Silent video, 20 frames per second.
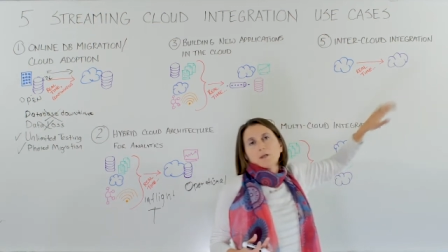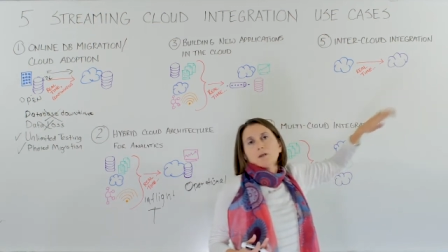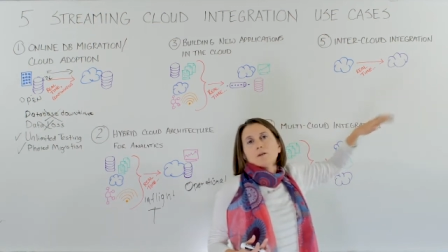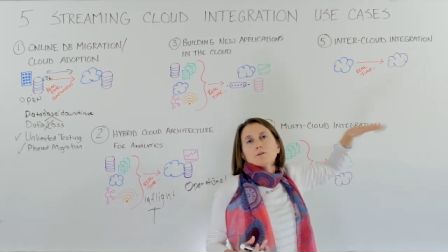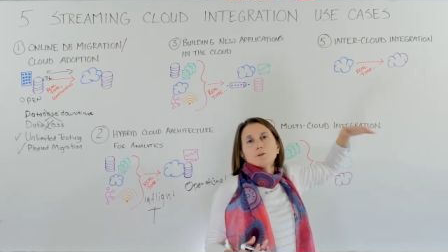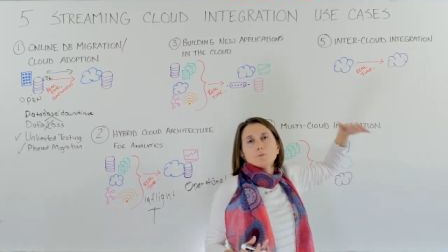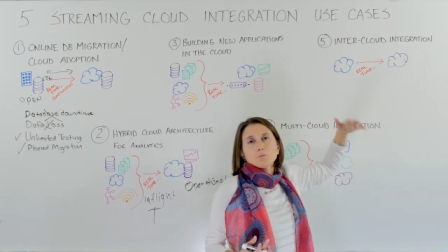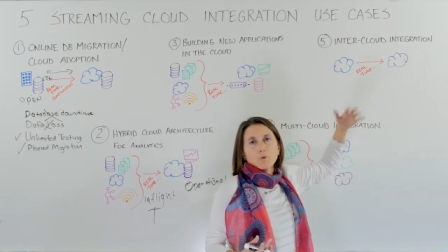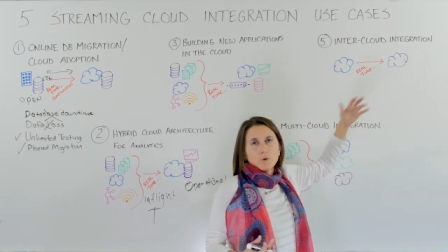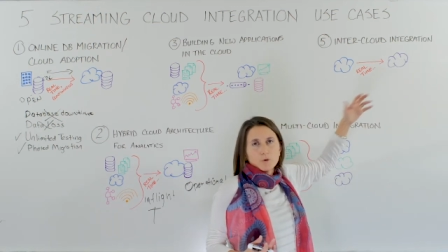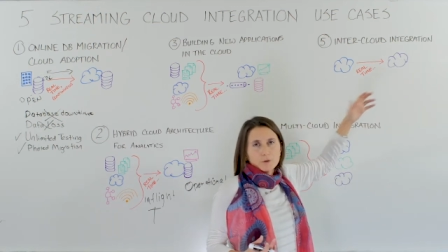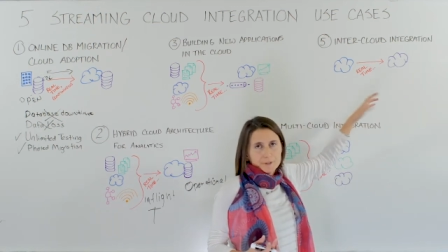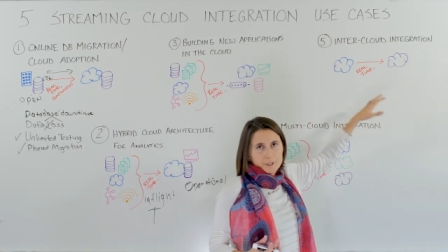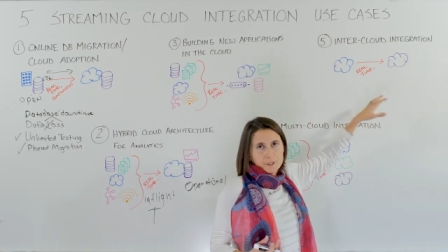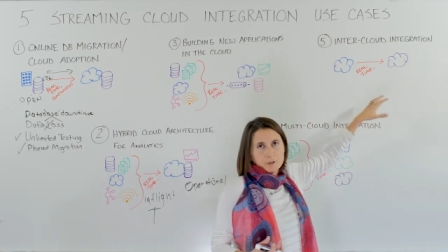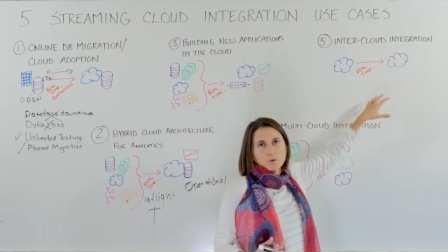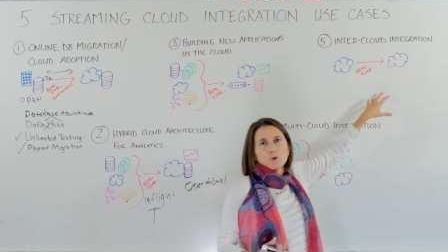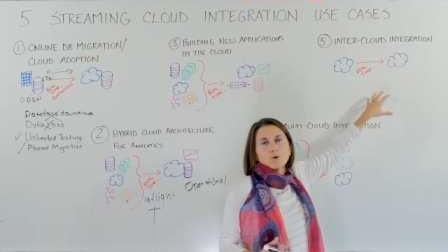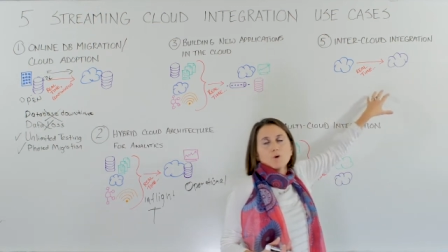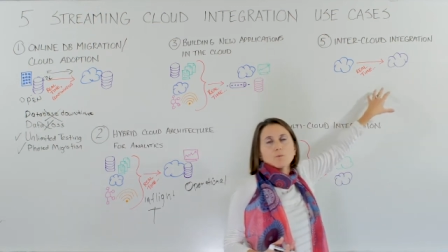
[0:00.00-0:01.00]

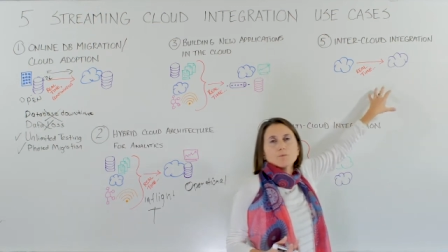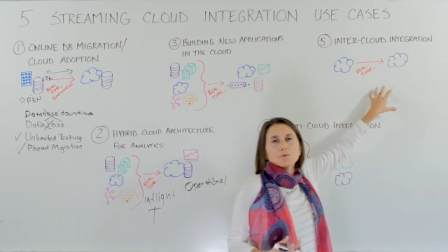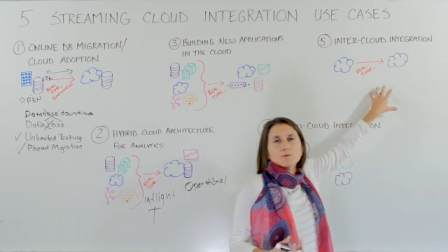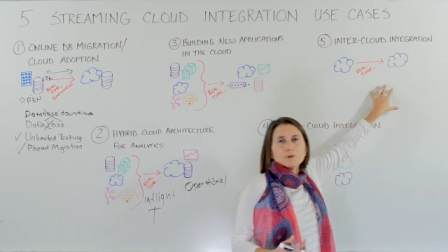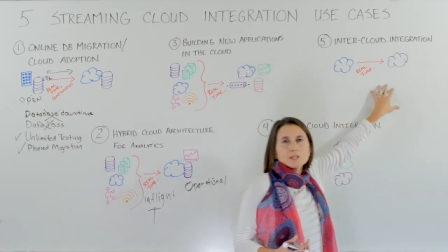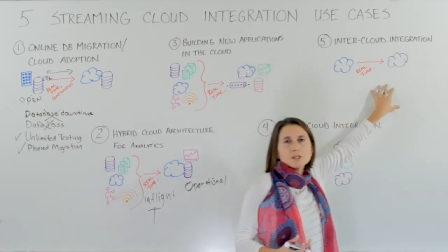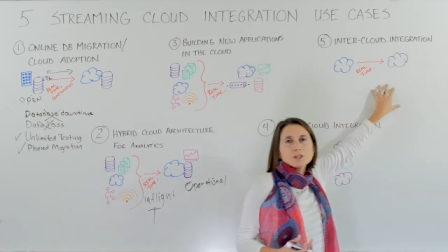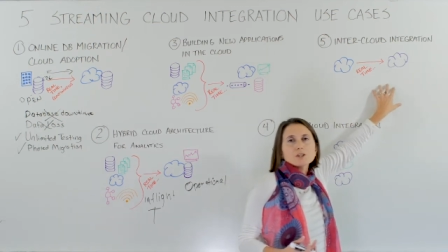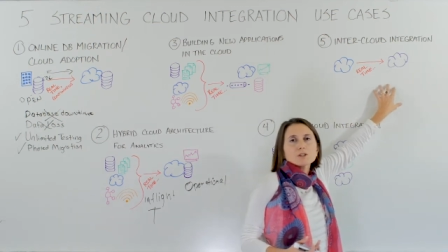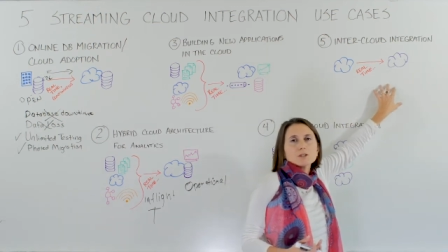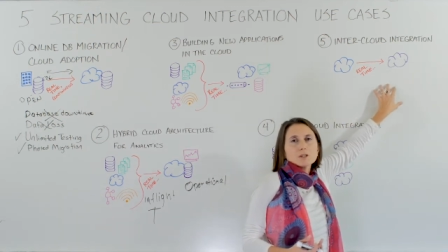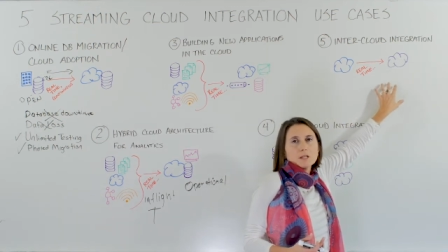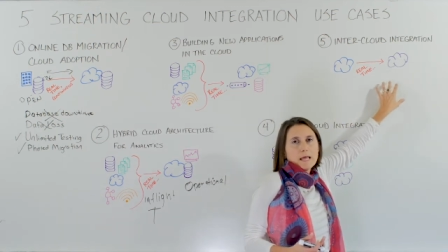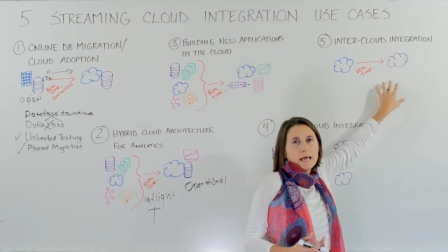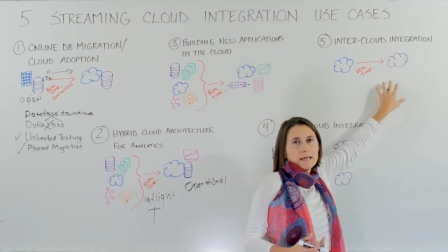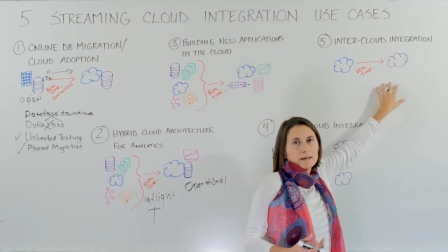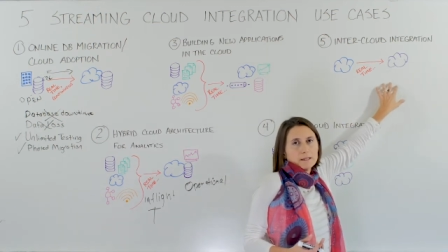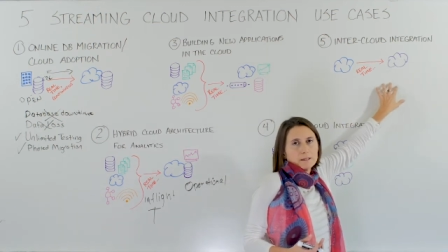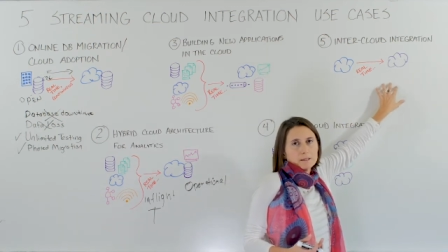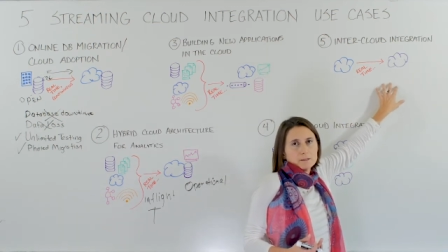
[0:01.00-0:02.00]
reporting or operational
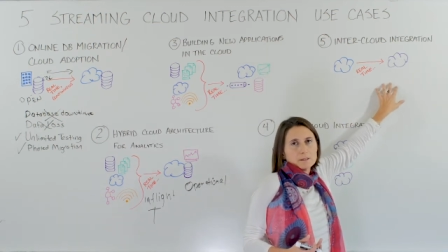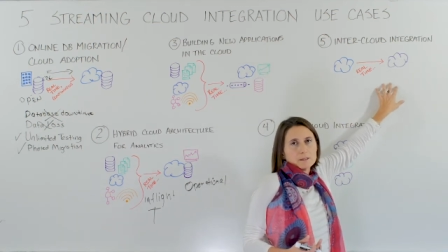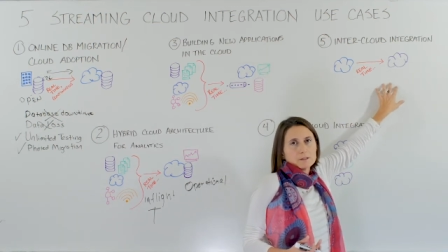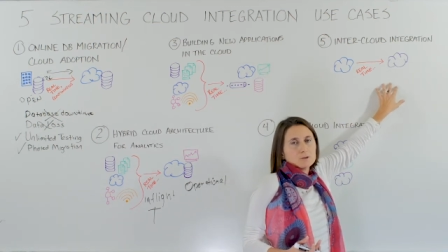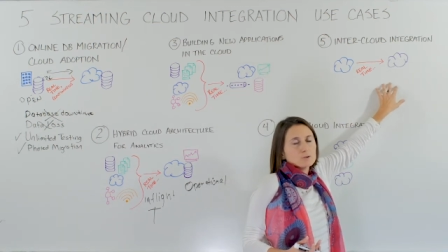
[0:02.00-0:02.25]
analytics